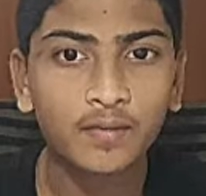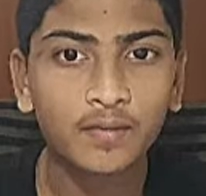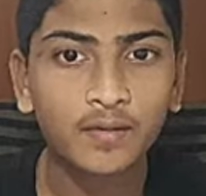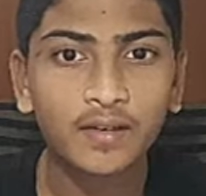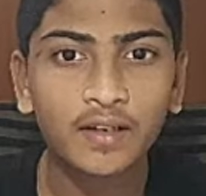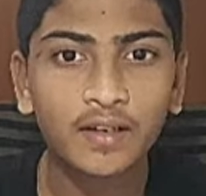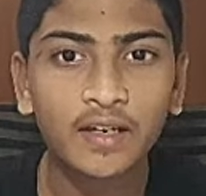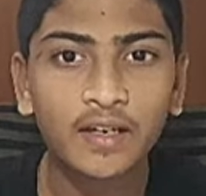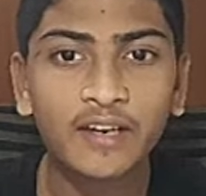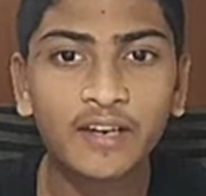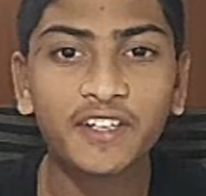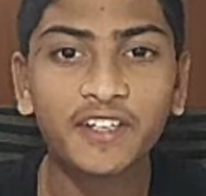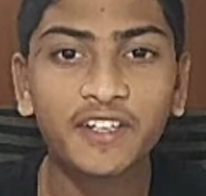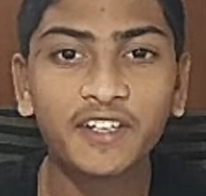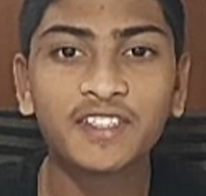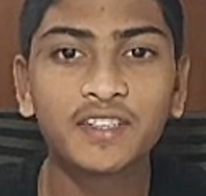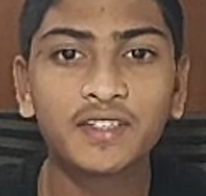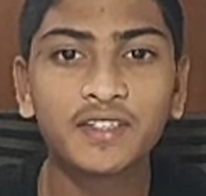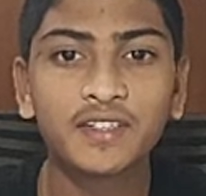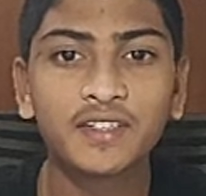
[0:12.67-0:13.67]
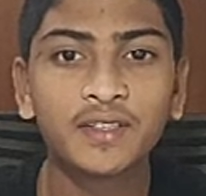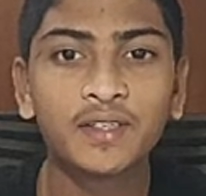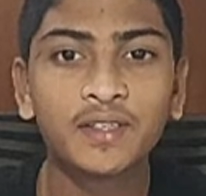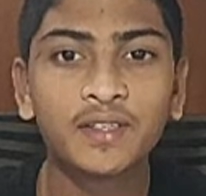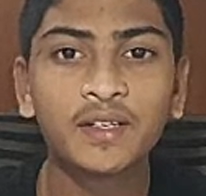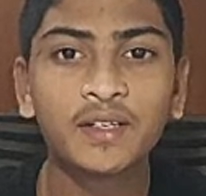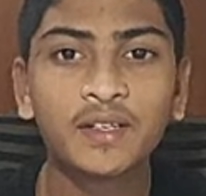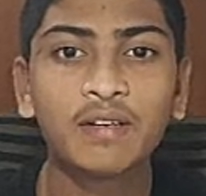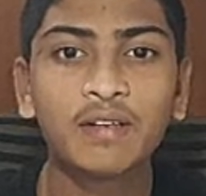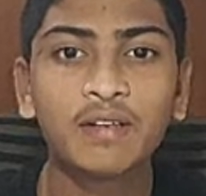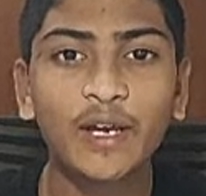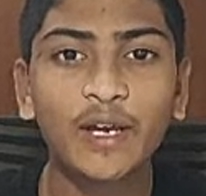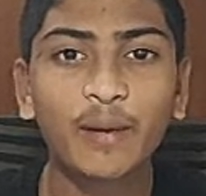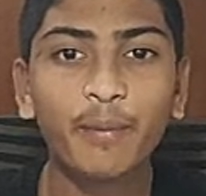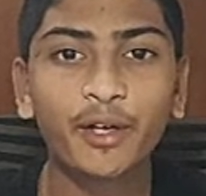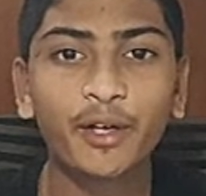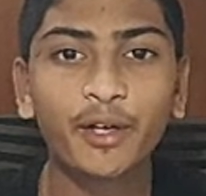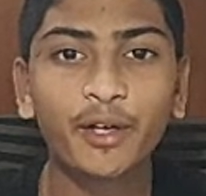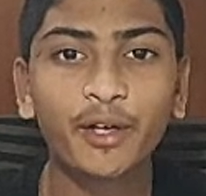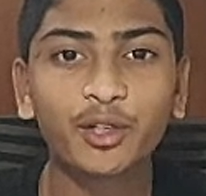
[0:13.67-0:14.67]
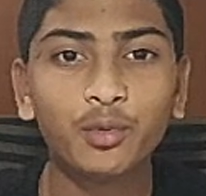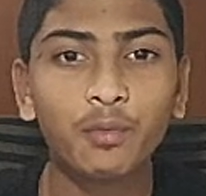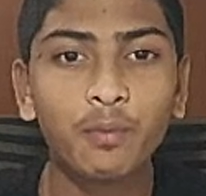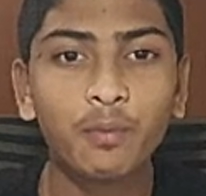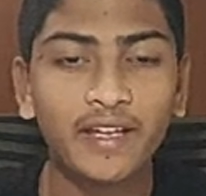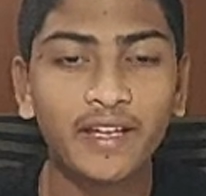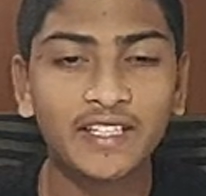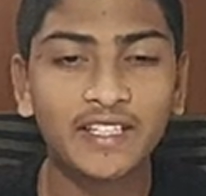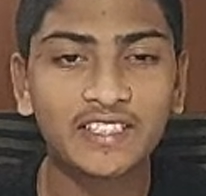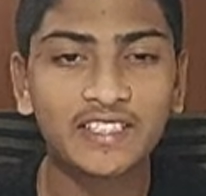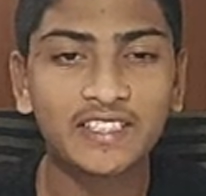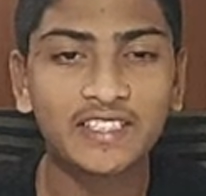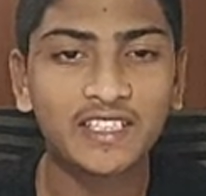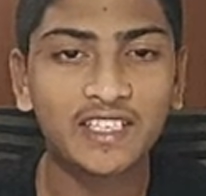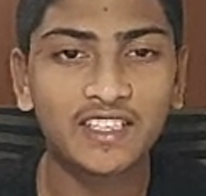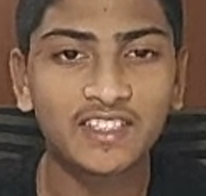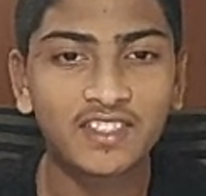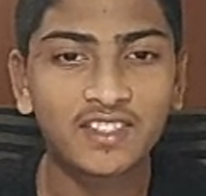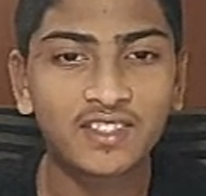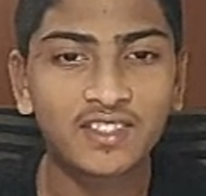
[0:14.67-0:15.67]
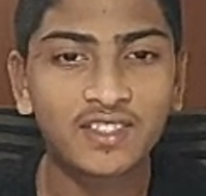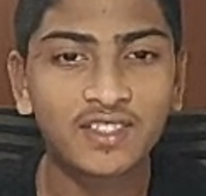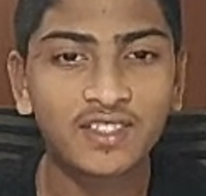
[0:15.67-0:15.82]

Hi friends, welcome back to maths classes.